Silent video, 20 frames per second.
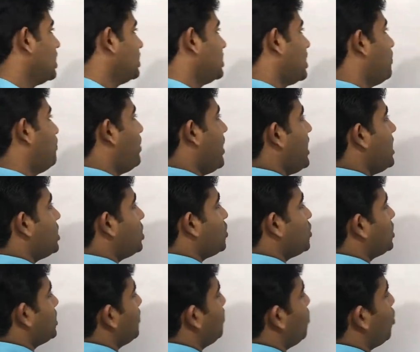the base of
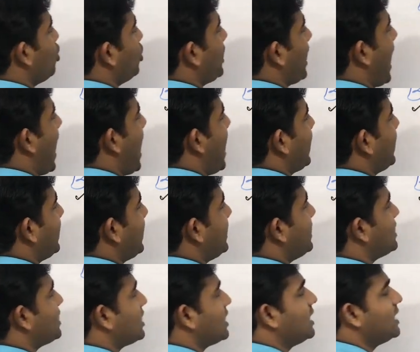support and
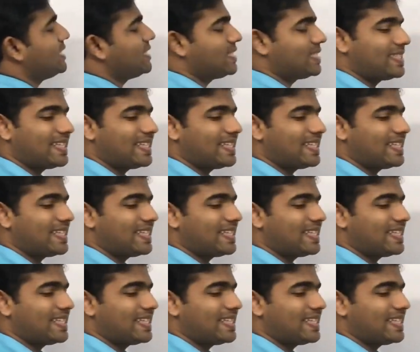its uh,